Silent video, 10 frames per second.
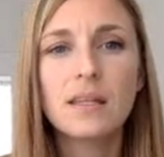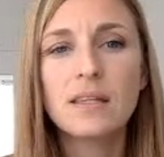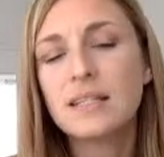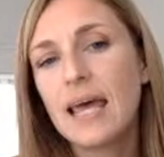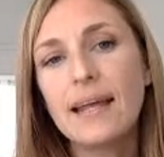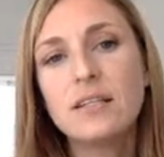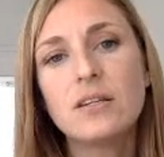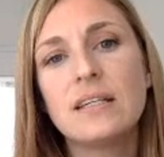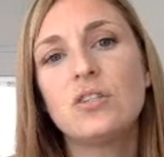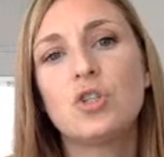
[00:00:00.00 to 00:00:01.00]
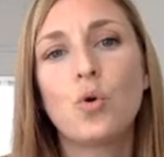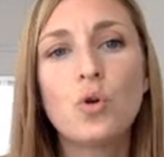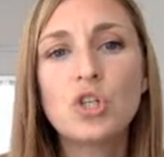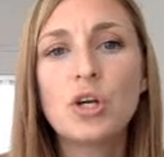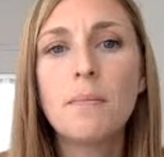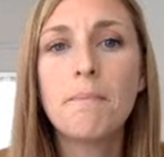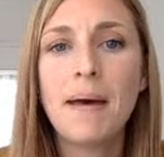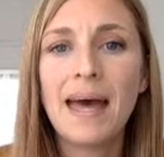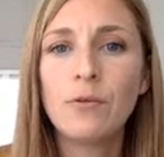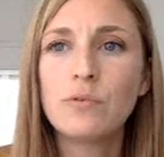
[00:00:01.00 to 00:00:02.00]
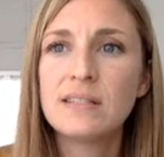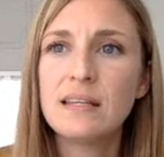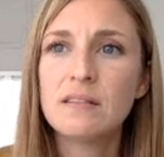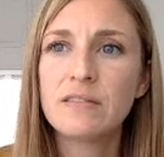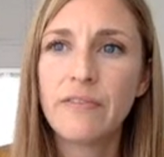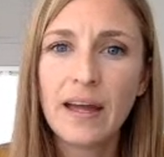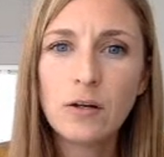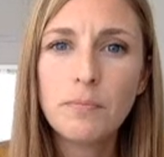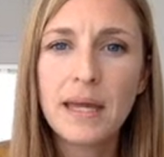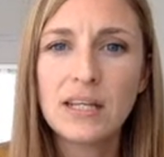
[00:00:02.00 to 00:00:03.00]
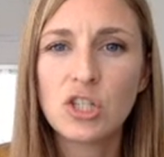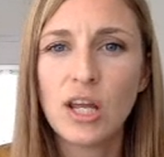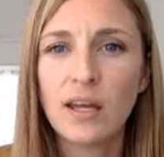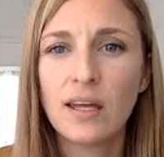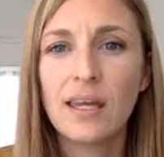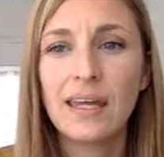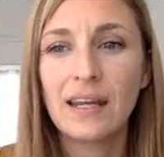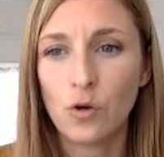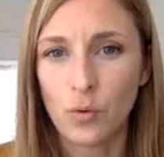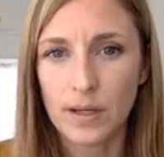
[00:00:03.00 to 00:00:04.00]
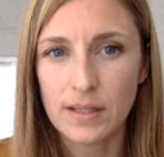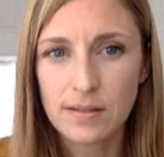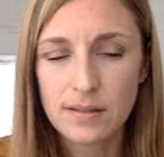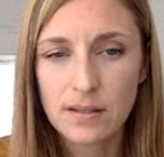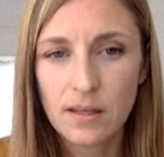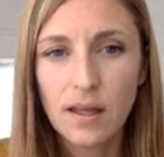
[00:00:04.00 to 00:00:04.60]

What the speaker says: the title is Georgia Man Receives Final Paycheck in Coins.